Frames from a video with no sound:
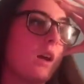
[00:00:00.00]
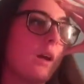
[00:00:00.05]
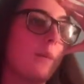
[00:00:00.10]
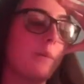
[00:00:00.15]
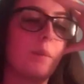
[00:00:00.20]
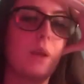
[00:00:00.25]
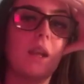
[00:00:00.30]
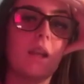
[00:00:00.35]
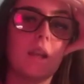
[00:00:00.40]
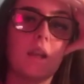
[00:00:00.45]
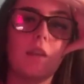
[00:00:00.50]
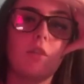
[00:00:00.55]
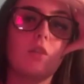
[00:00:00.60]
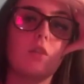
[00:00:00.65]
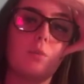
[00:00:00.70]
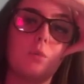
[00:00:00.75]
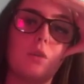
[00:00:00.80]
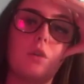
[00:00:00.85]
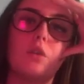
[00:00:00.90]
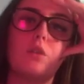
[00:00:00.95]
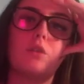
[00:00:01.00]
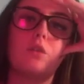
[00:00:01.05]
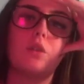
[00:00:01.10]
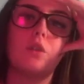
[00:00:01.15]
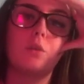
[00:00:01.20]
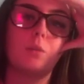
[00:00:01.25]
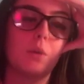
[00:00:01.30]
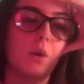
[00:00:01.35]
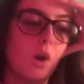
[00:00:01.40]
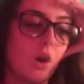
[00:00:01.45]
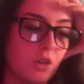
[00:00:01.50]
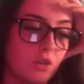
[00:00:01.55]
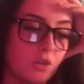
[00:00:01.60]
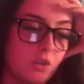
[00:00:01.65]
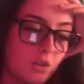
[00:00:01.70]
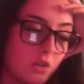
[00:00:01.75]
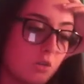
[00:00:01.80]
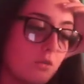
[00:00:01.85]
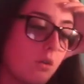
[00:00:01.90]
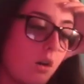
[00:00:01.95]
believe you're beautiful, because
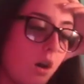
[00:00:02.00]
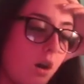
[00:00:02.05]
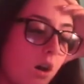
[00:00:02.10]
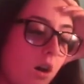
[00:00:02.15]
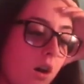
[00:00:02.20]
you are.